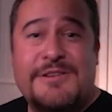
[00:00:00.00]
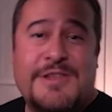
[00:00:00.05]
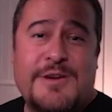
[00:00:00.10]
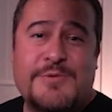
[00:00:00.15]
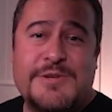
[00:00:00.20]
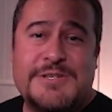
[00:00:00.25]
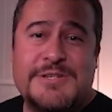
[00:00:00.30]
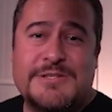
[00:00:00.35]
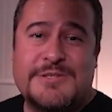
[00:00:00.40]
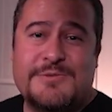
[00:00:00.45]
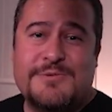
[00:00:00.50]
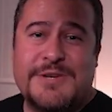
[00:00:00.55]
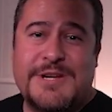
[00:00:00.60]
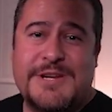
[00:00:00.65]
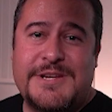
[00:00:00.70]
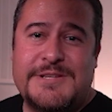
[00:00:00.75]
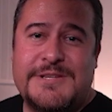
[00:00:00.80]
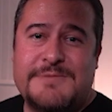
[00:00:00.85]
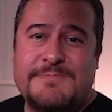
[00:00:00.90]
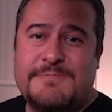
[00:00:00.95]
that we just
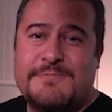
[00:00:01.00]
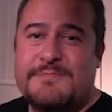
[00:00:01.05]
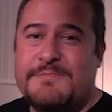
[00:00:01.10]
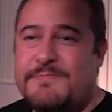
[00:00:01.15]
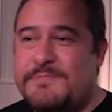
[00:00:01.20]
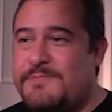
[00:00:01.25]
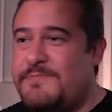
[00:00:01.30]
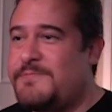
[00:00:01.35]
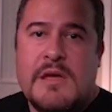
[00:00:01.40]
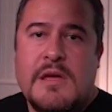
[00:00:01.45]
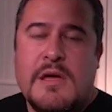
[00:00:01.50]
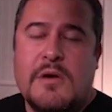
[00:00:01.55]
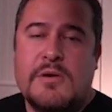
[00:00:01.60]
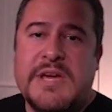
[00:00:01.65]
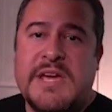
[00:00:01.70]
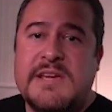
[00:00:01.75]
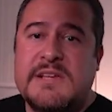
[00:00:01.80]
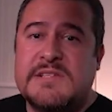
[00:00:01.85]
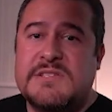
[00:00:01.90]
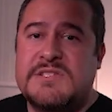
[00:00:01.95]
created.
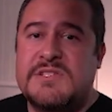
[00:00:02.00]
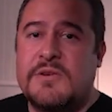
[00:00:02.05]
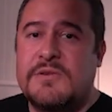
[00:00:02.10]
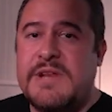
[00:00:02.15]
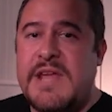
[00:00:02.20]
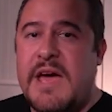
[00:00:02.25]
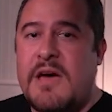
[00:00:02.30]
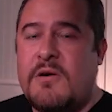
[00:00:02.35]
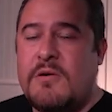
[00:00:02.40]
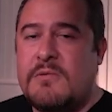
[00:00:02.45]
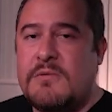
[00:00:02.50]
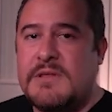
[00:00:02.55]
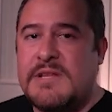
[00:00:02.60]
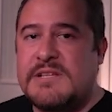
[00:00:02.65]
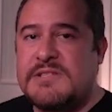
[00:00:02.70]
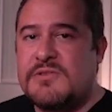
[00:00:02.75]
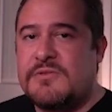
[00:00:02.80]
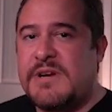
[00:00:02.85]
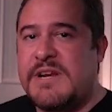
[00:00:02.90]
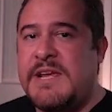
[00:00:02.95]
Okay, so now
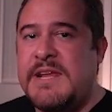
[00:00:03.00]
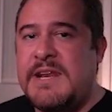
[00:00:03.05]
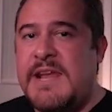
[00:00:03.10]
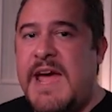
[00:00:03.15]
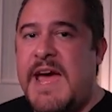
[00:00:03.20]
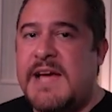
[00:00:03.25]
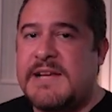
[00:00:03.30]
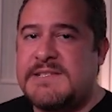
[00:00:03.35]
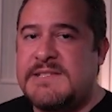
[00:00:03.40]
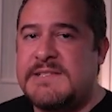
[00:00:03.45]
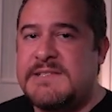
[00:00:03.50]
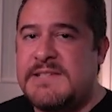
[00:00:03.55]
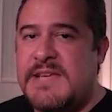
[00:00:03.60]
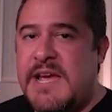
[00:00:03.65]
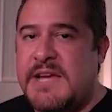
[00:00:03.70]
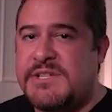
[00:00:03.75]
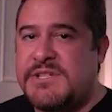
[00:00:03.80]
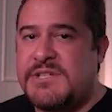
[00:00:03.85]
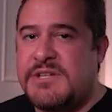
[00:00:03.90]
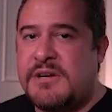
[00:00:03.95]
let's go ahead and access
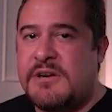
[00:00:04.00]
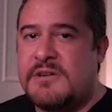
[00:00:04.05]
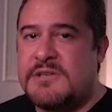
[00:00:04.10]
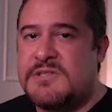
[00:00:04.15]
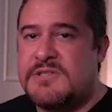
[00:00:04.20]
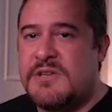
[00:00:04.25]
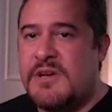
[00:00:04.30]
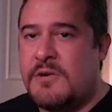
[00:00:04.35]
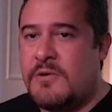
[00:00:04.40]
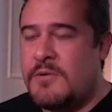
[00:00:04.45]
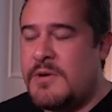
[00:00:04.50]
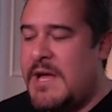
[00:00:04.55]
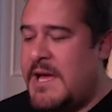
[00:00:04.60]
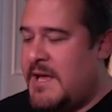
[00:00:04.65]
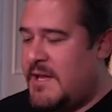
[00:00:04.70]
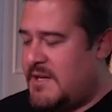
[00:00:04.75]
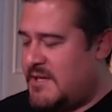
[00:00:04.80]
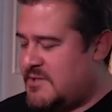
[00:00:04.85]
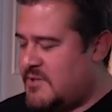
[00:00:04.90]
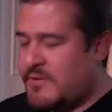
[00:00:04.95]
that share. So
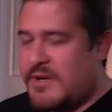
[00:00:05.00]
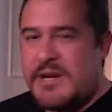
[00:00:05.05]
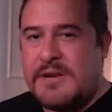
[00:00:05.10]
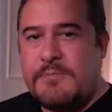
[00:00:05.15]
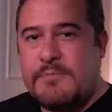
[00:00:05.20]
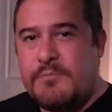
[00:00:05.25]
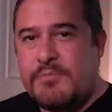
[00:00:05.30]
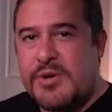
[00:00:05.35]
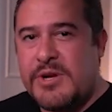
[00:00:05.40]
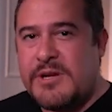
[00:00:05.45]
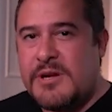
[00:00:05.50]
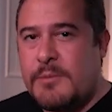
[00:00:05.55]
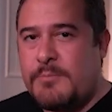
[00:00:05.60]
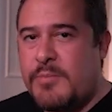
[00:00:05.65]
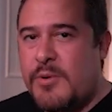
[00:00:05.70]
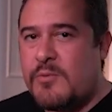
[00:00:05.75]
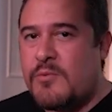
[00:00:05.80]
let's go ahead and bring up a